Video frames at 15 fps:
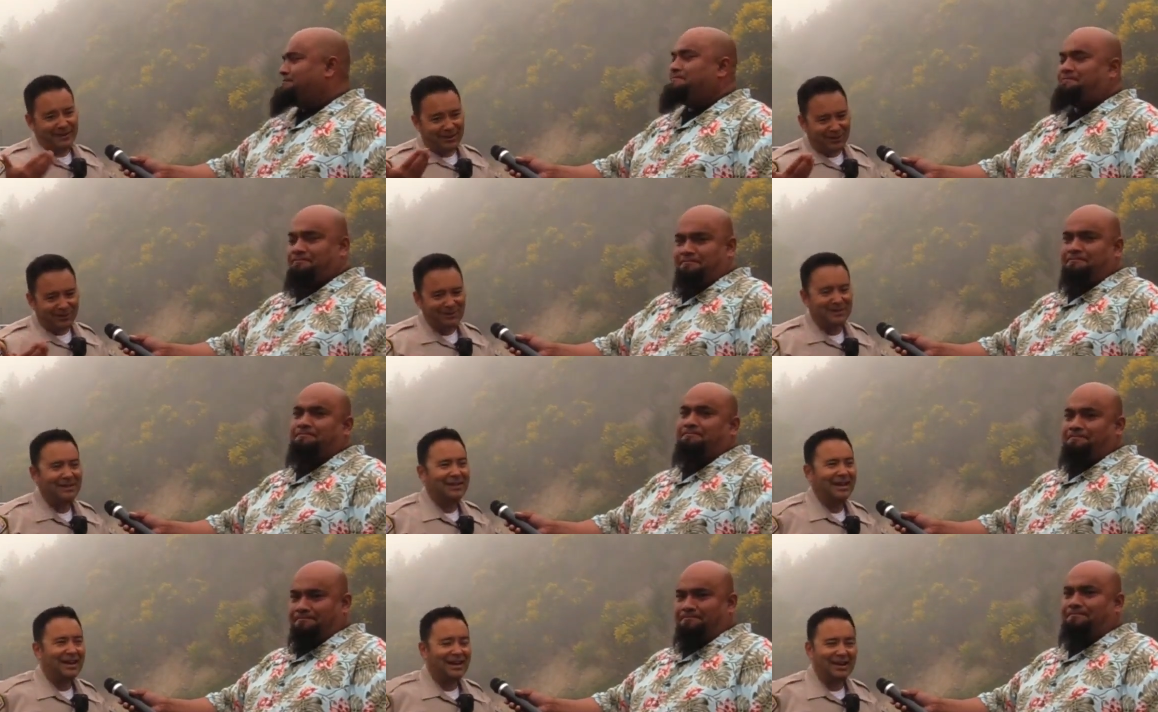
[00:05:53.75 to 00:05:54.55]
Speaker 1: know,
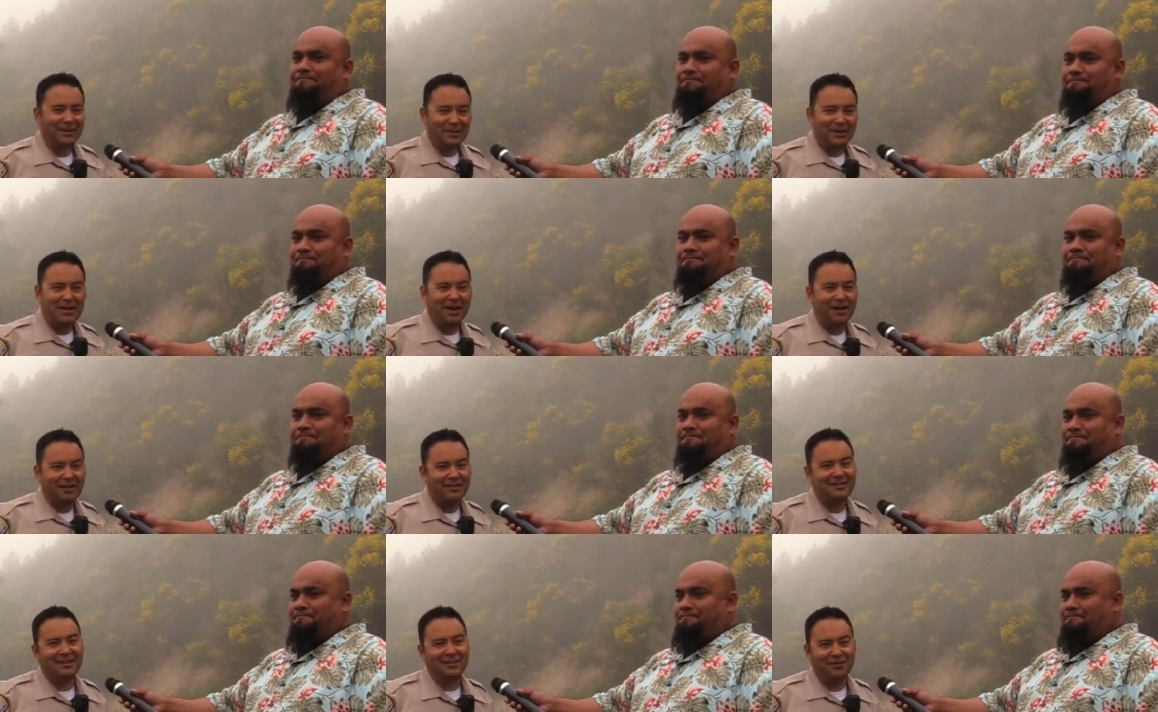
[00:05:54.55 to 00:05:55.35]
uh, be
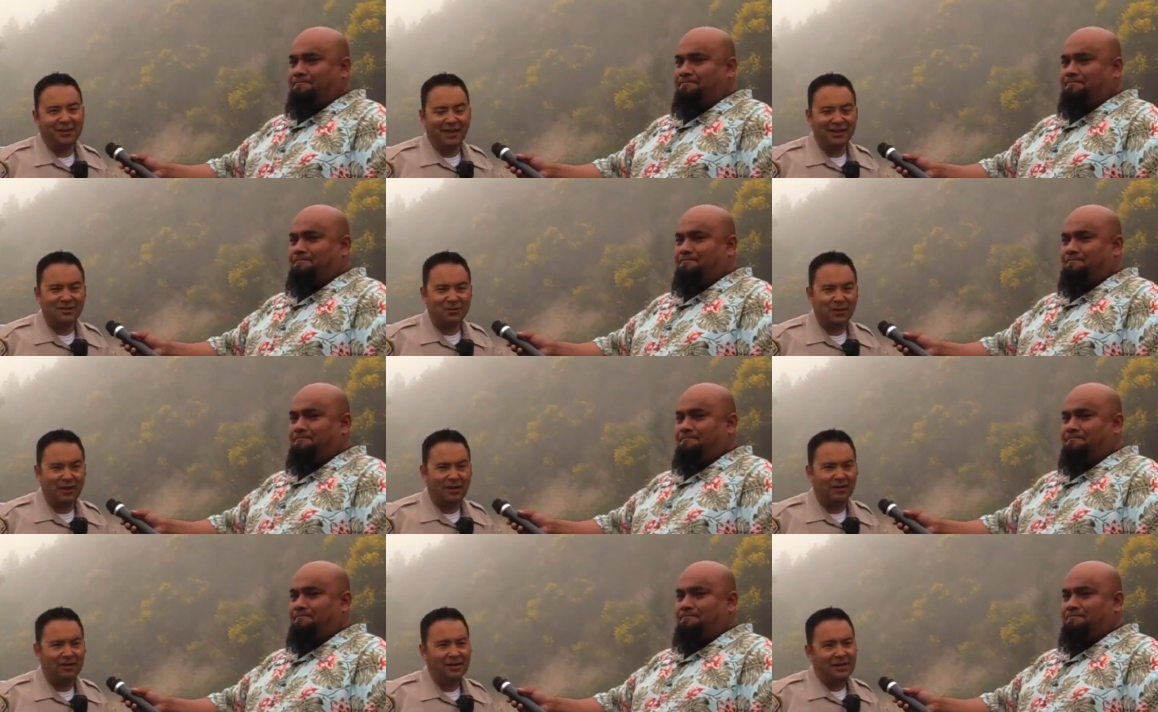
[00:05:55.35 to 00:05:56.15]
cognizant of that as
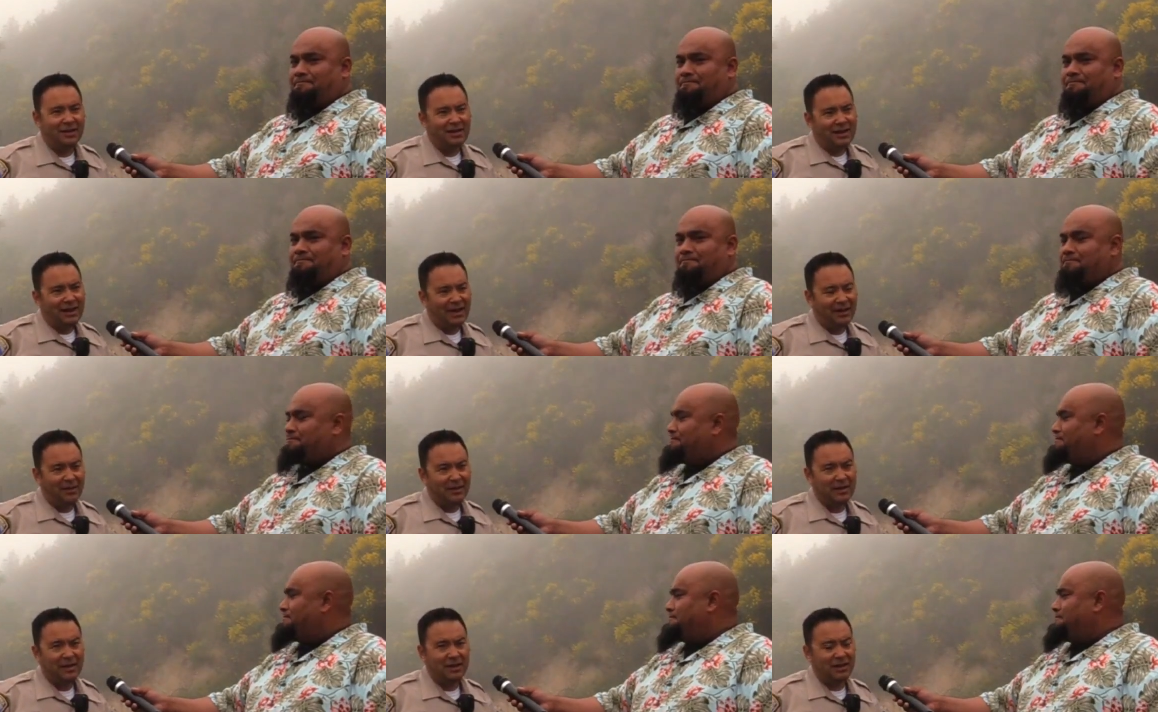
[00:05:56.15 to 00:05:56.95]
well. I
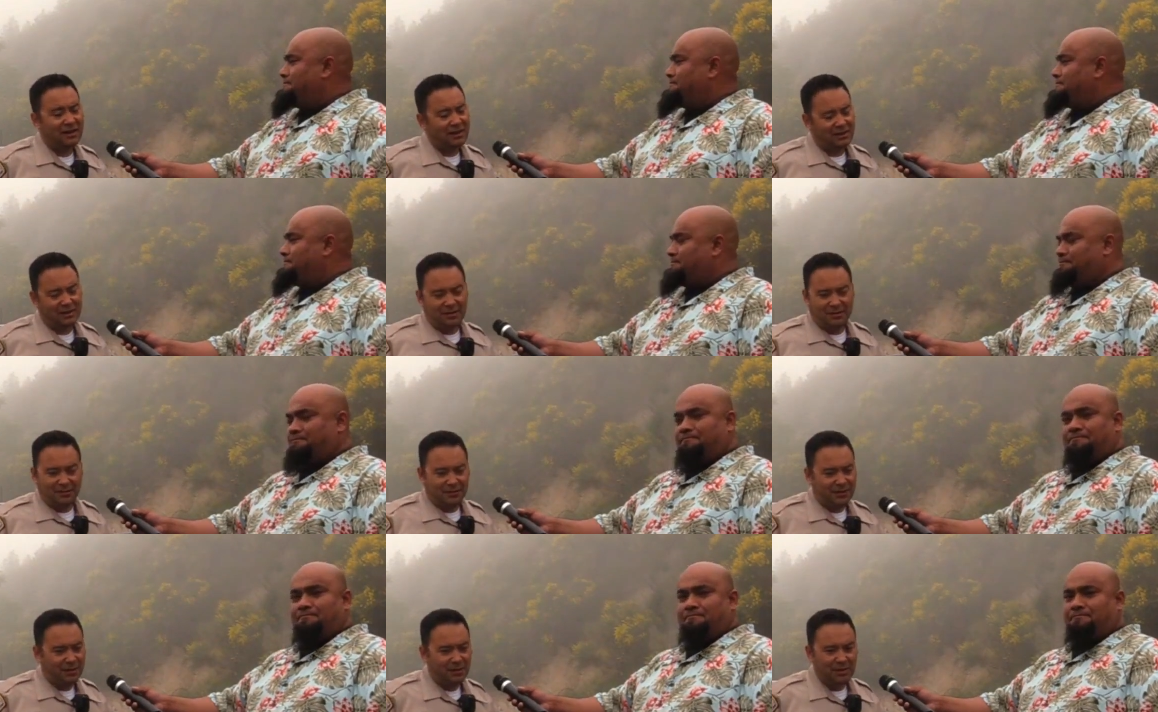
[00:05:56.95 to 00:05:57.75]
mean, it,
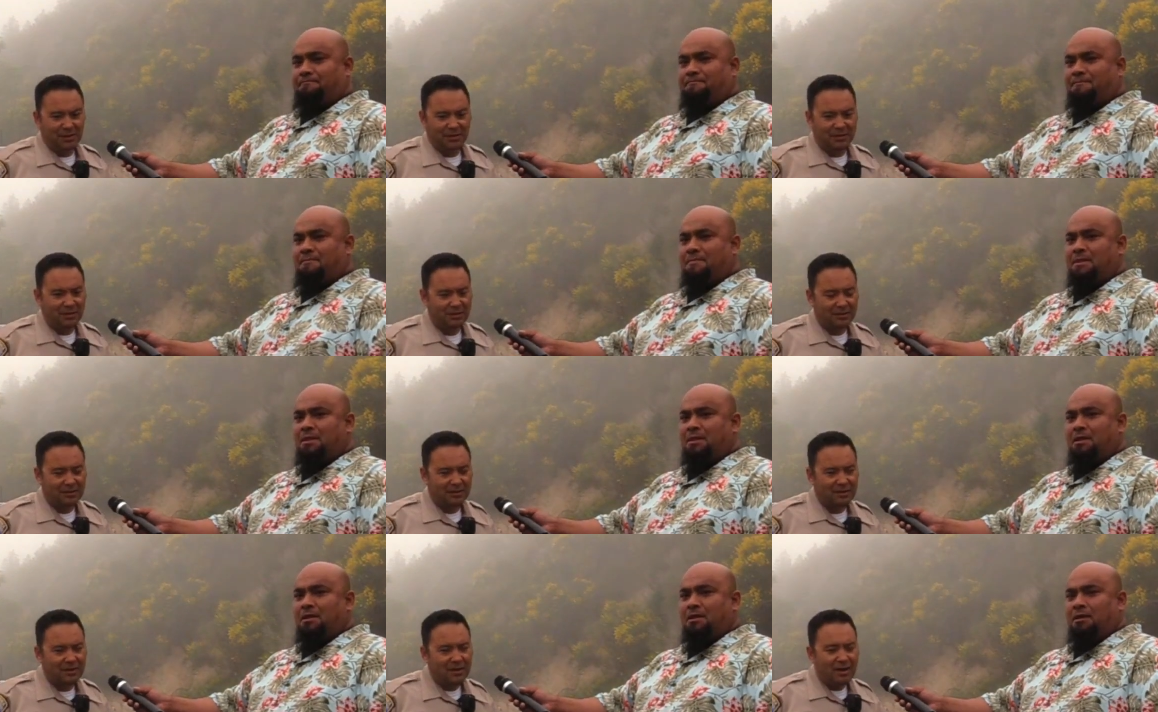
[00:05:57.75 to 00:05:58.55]
I, I mean,
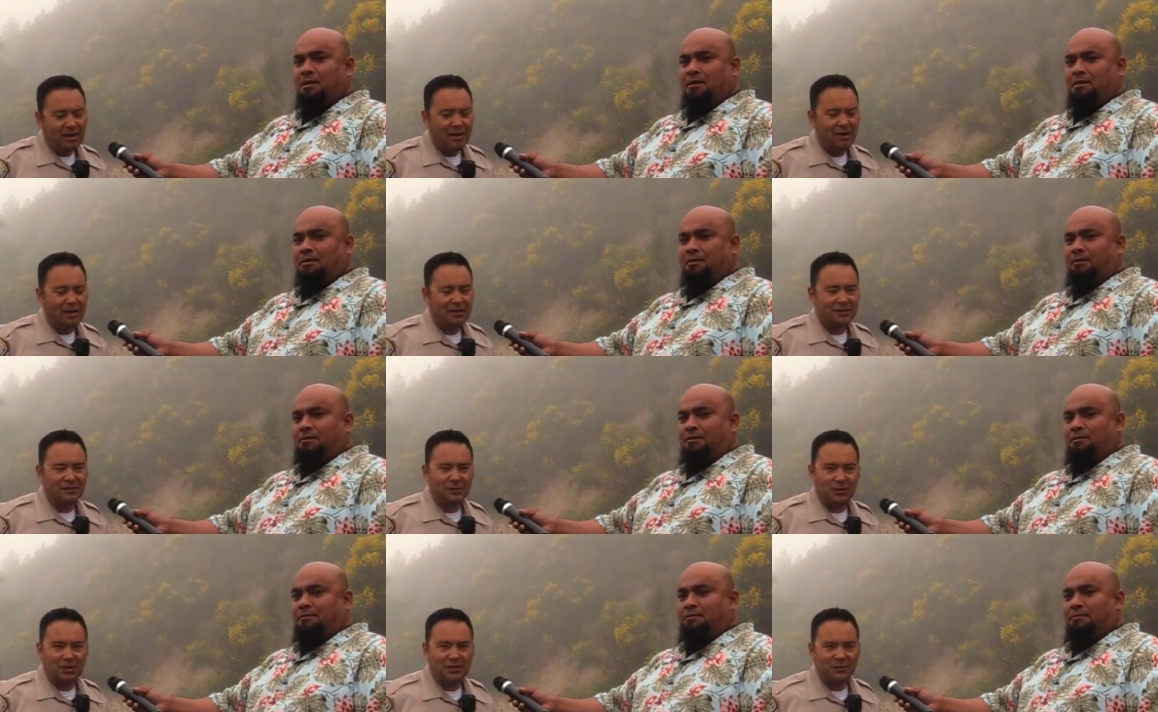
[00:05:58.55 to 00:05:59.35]

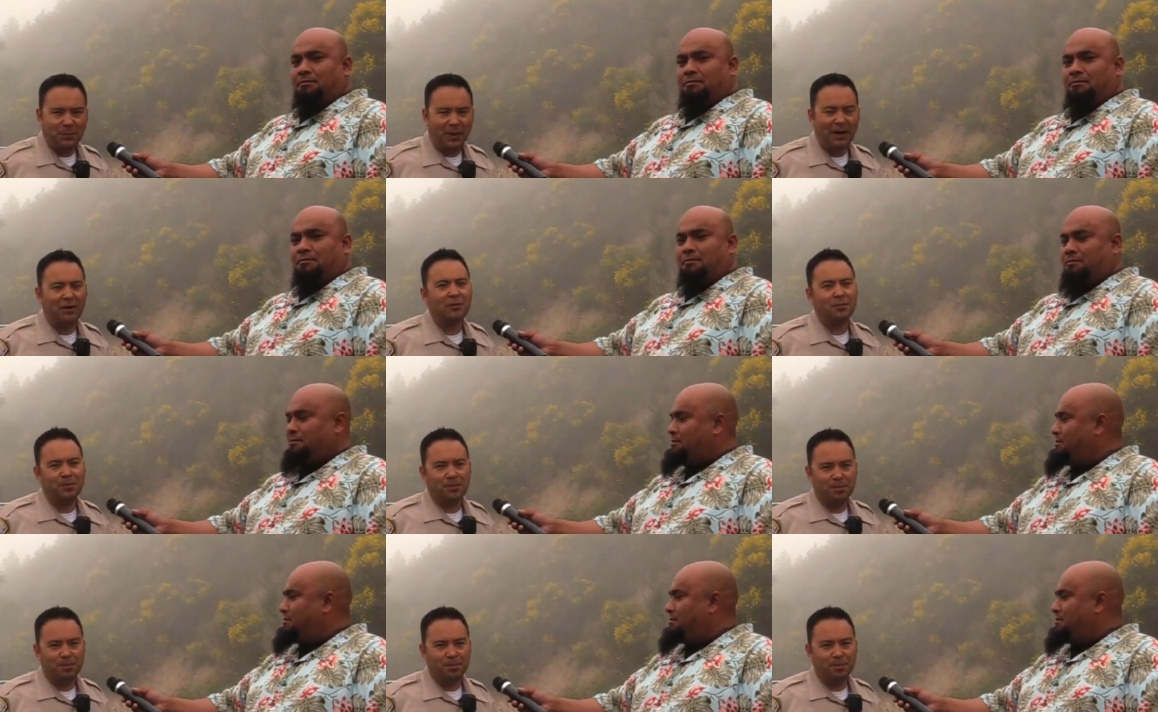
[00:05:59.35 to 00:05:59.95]
it's, it's part of